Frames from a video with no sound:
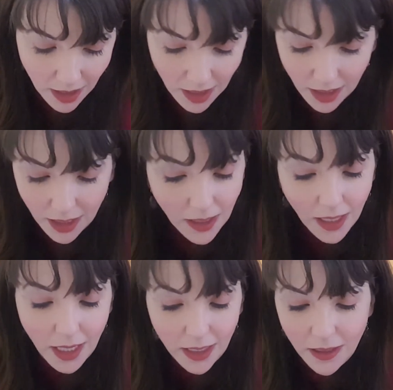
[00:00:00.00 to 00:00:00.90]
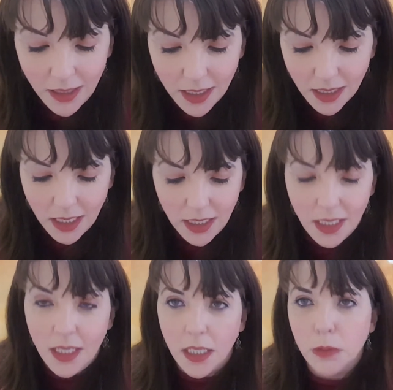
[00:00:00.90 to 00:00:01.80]
I honestly didn't
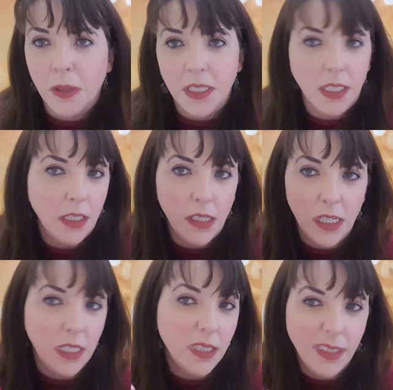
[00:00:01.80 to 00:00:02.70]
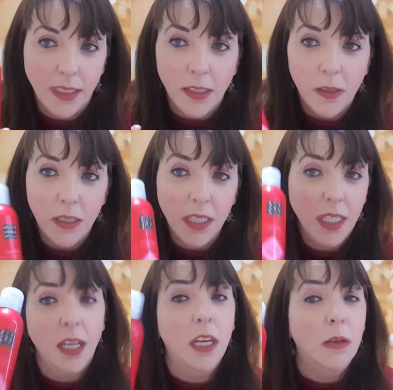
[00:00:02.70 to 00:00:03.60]
expect it. They just don't tell you
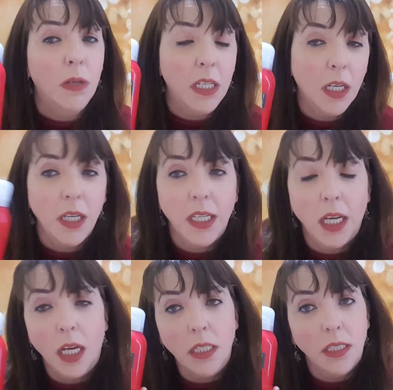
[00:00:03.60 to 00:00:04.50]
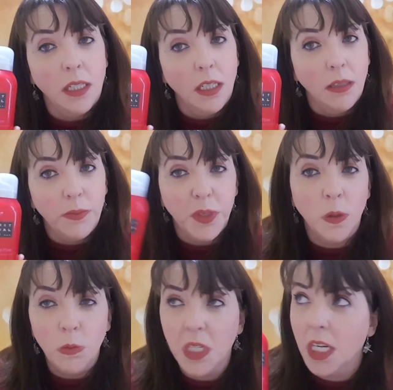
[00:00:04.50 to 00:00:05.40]
what you're going to get some
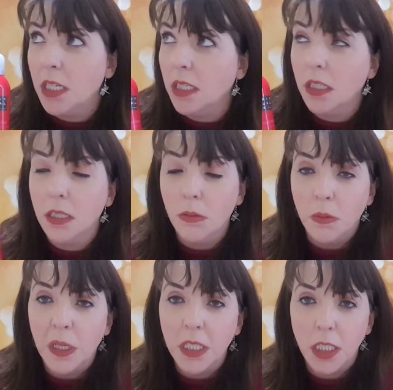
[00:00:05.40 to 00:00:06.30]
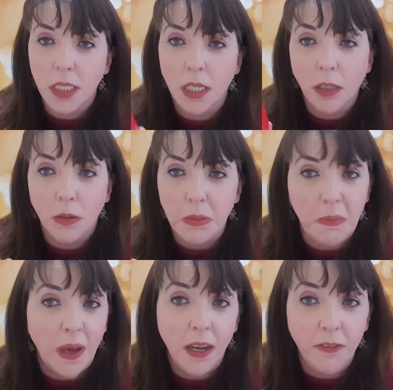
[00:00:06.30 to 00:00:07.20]
days, some weeks she said it could be
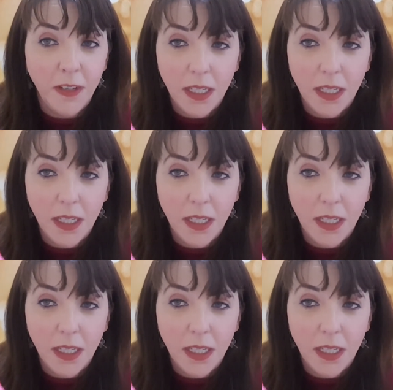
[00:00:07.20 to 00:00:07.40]
Benefit,